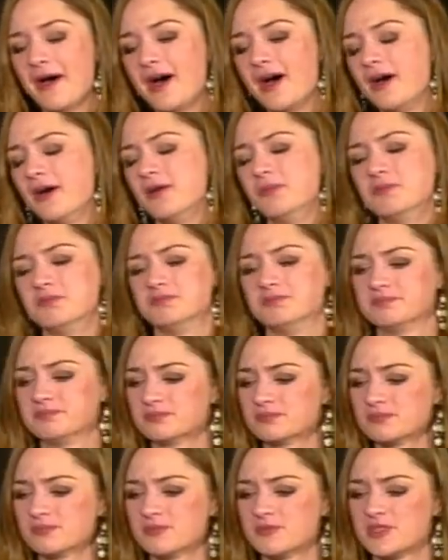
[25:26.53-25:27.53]
Um,
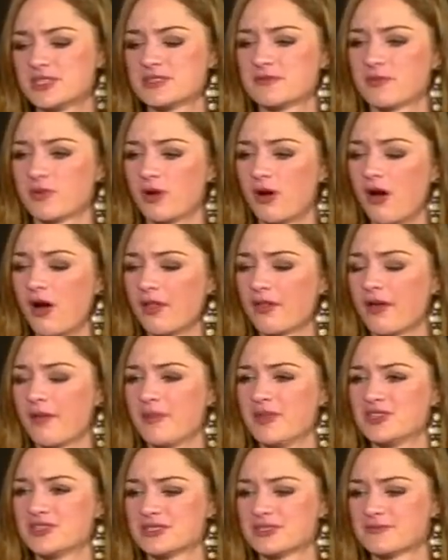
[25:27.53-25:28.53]
just for all, I
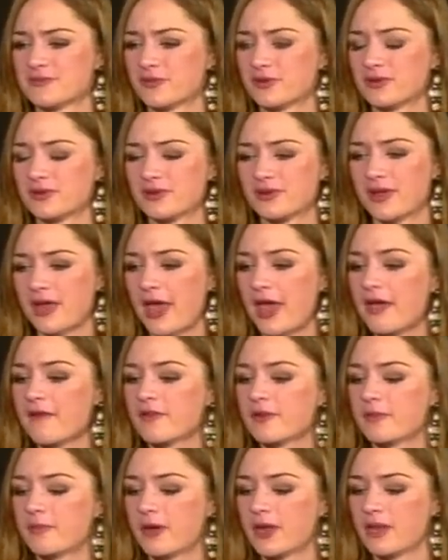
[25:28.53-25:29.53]
mean, just for
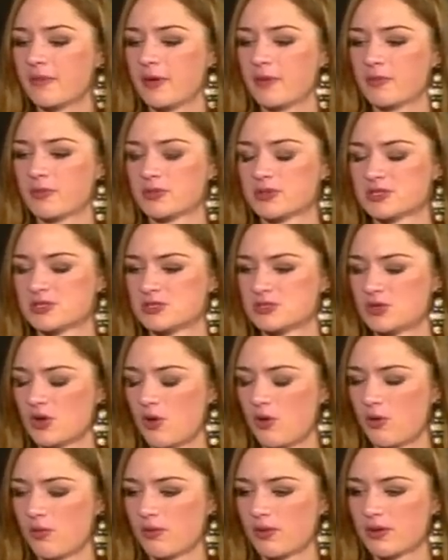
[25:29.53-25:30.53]
everybody. I mean, we're
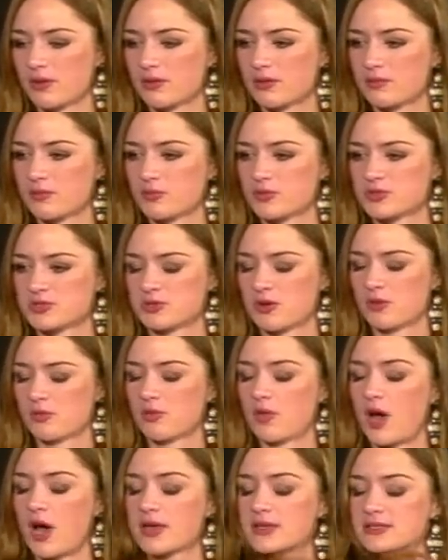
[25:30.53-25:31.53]
so we're so
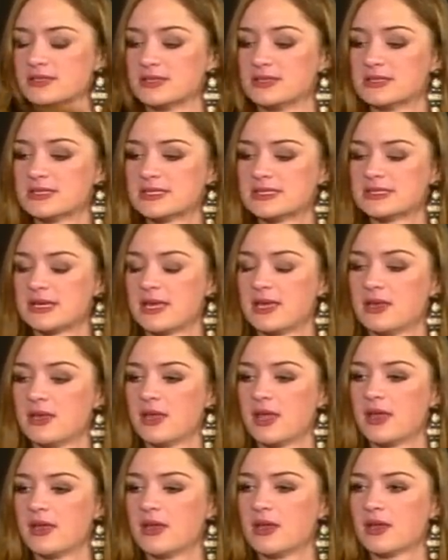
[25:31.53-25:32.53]
lost in
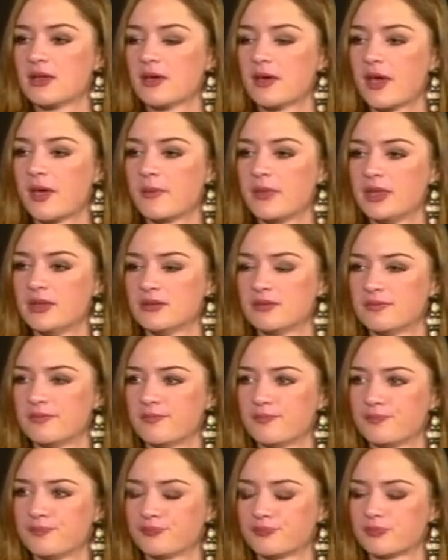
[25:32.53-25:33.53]
sin, and I mean,
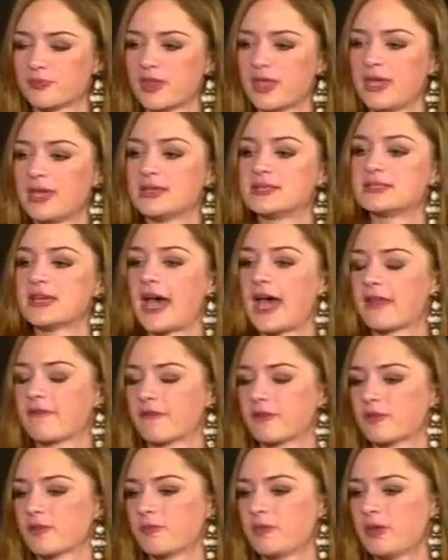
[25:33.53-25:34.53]
he died
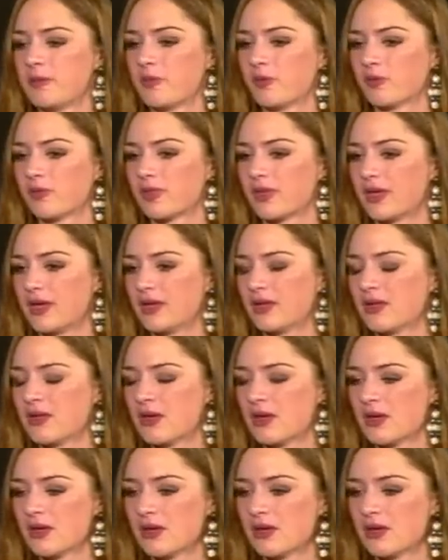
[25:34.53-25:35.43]
for the people that